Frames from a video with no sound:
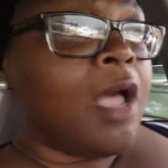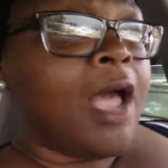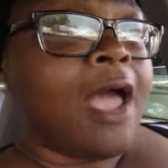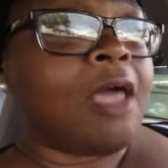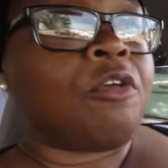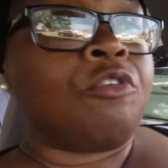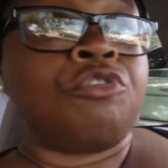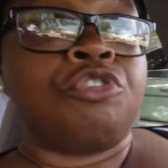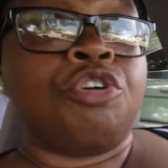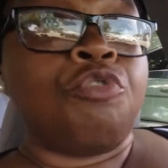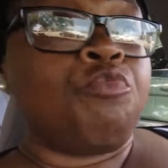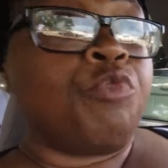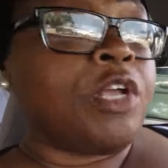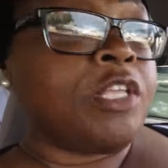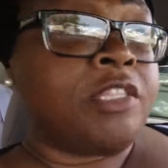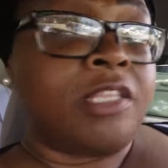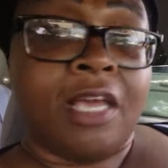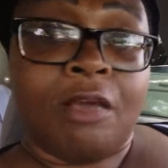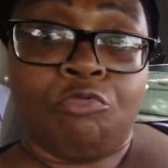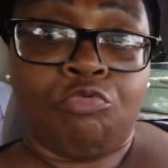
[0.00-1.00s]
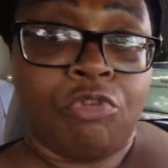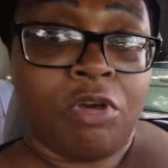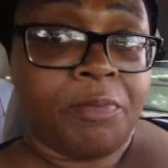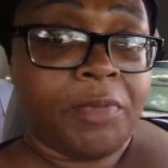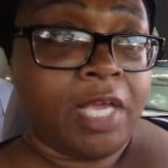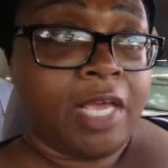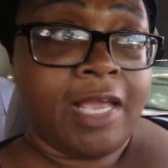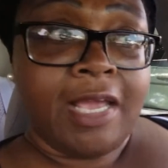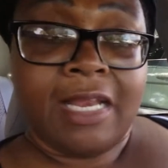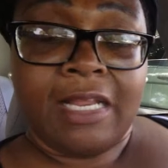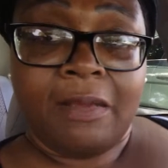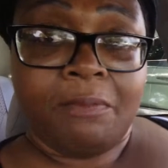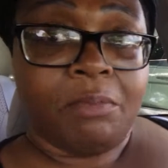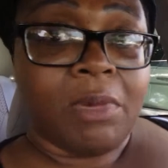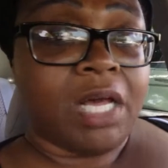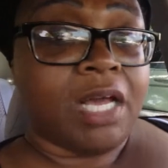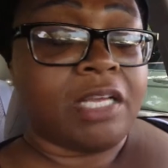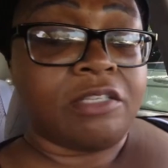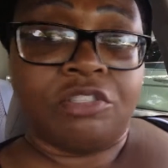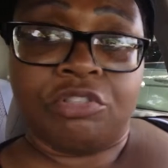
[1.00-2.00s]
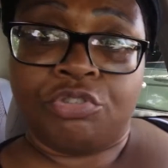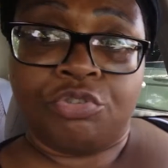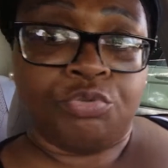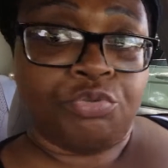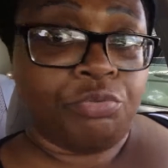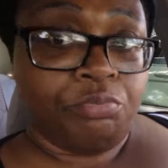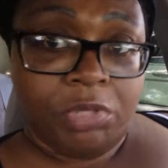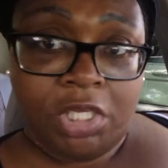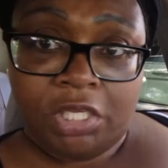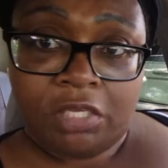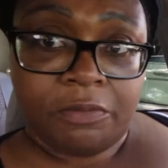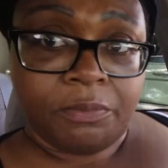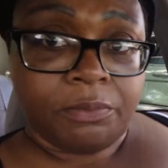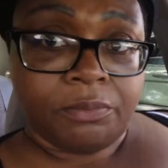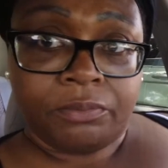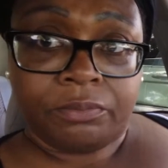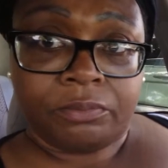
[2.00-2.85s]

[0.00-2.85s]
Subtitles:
I don't know what that woman had in mind to do to me.